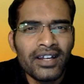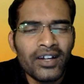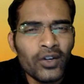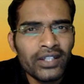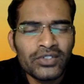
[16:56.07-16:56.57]

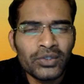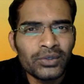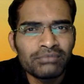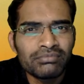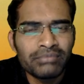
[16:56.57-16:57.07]
Okay,
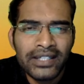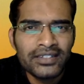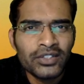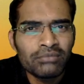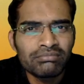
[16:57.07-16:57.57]
so
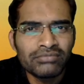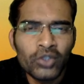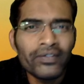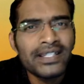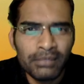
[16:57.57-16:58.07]
because no
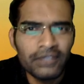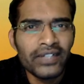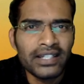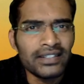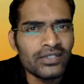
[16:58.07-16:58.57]
one is
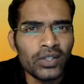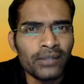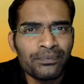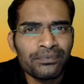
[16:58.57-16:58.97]
perfect in this world.